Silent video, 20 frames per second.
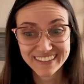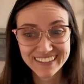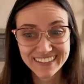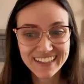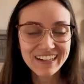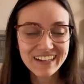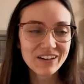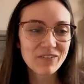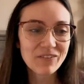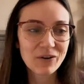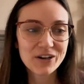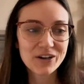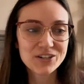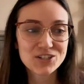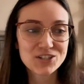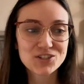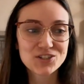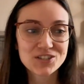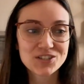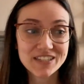Or
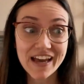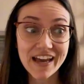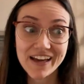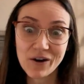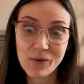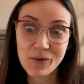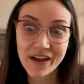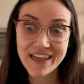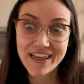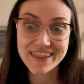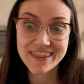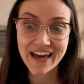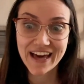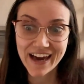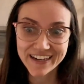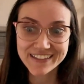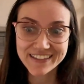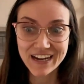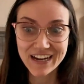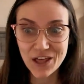just say, okay, that
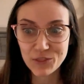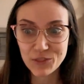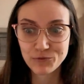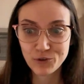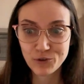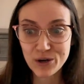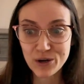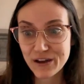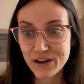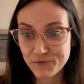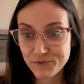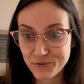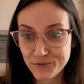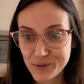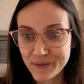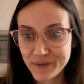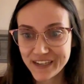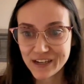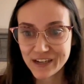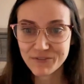is not the format for
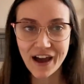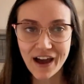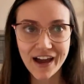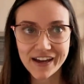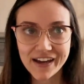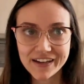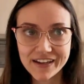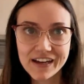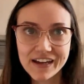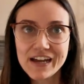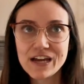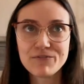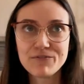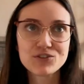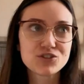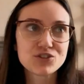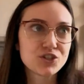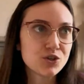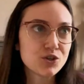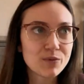me. If it's
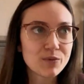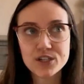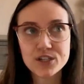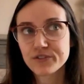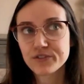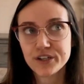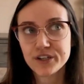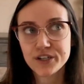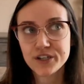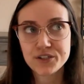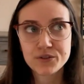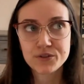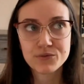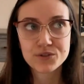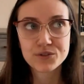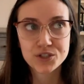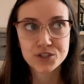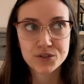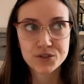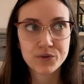too much for you
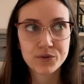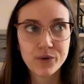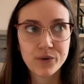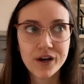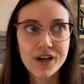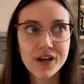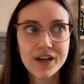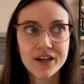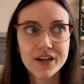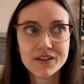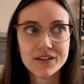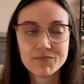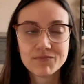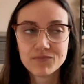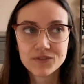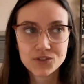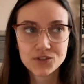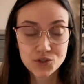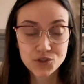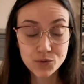to
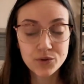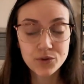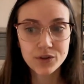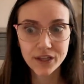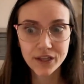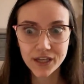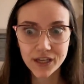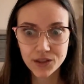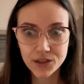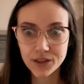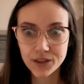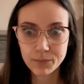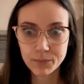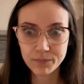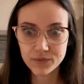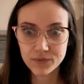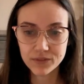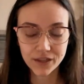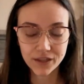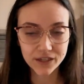do
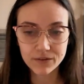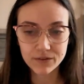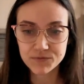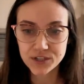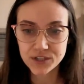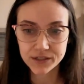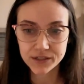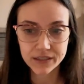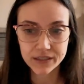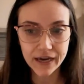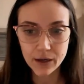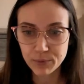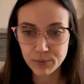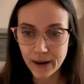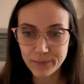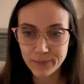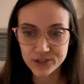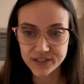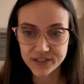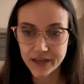to get a
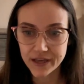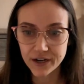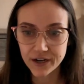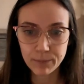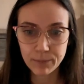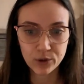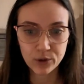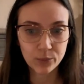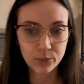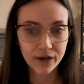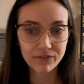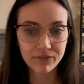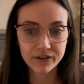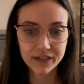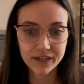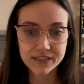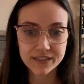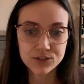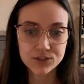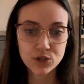proper setup or whatever it
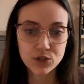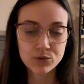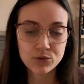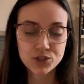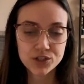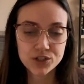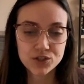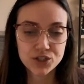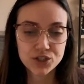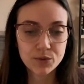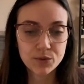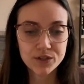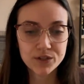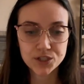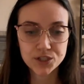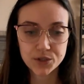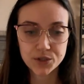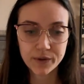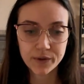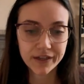is, like don't just do it to
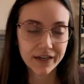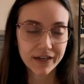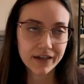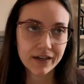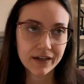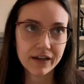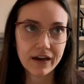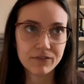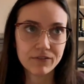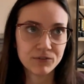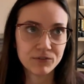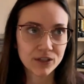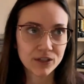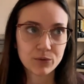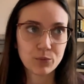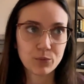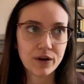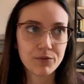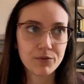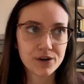do it. And I feel like
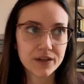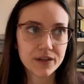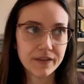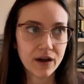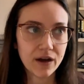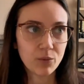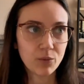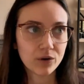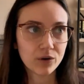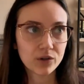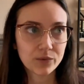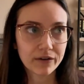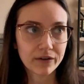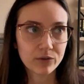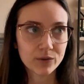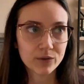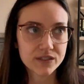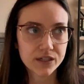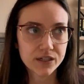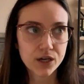we're in that world where
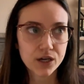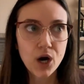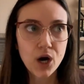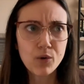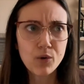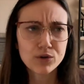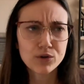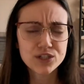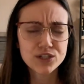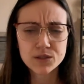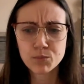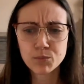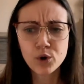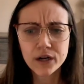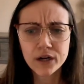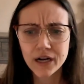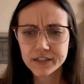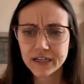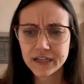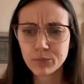everyone's like, oh, just more
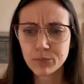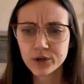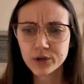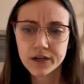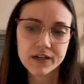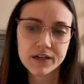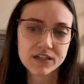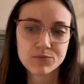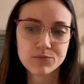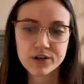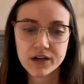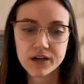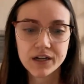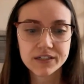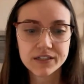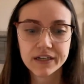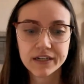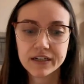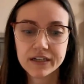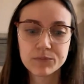content, more content, more
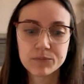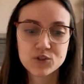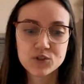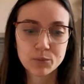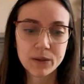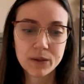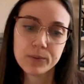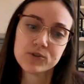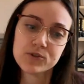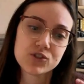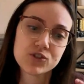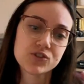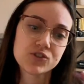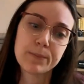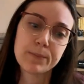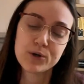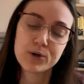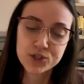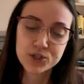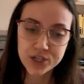content. And so people just start
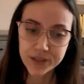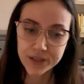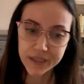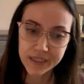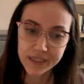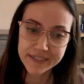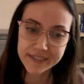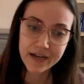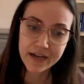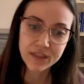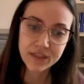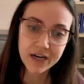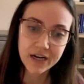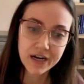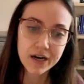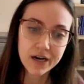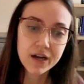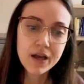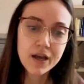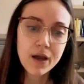pushing things out there.
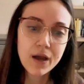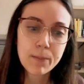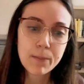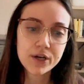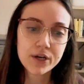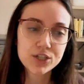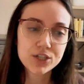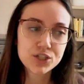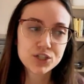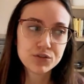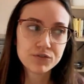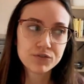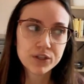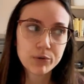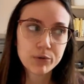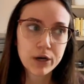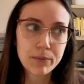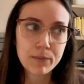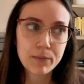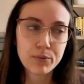But do you really want
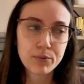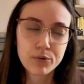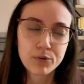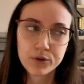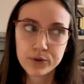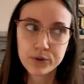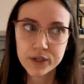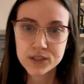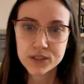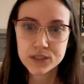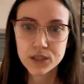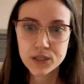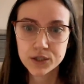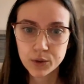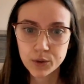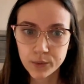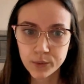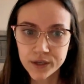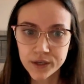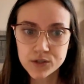to be polluting to the
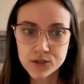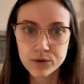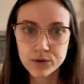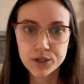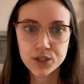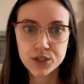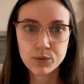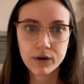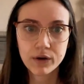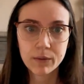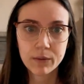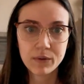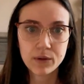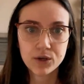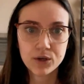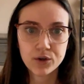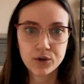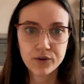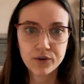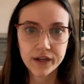noise, or do you want to be
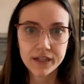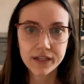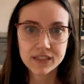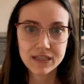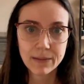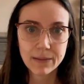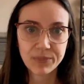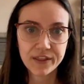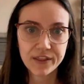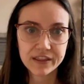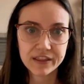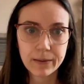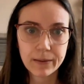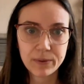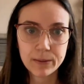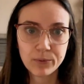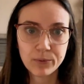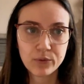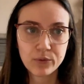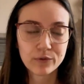creating something that
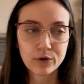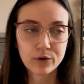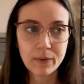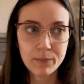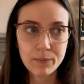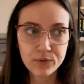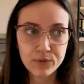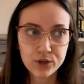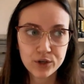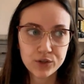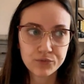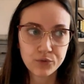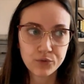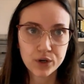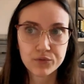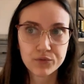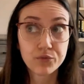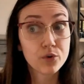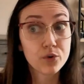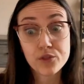people will remember you for
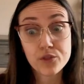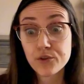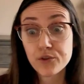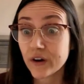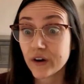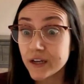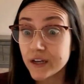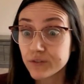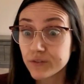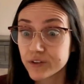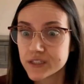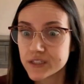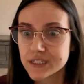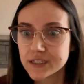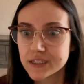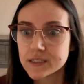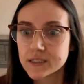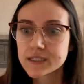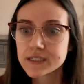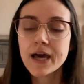the right
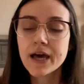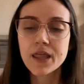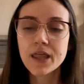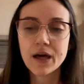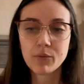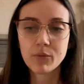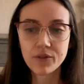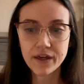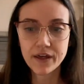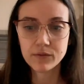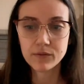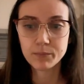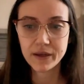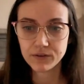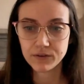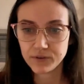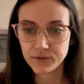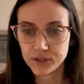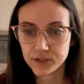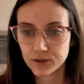reason that will then
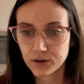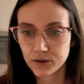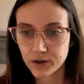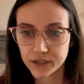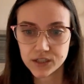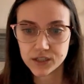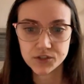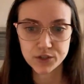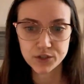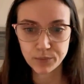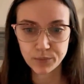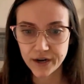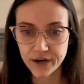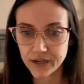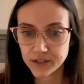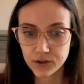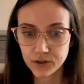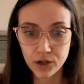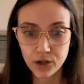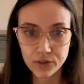benefit your audience, your brand,
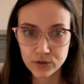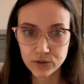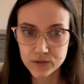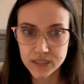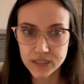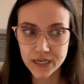and all those things?